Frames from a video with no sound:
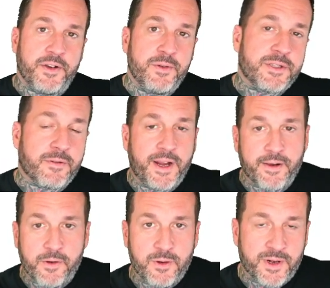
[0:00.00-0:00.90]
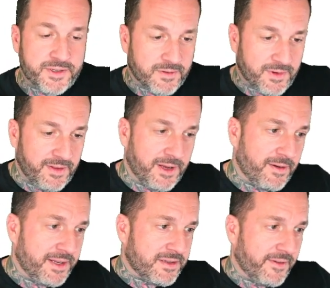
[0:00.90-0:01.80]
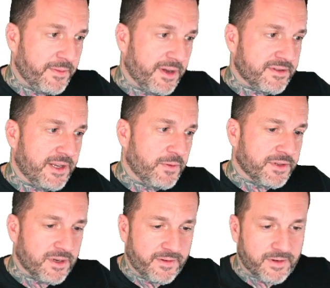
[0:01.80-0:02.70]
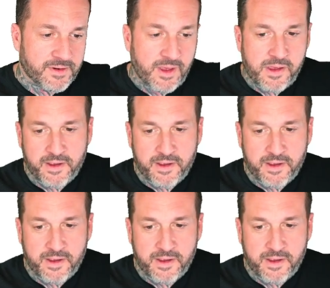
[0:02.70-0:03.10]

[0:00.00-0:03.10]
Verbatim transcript: used to write a whole bunch of really great stuff about SQL Server.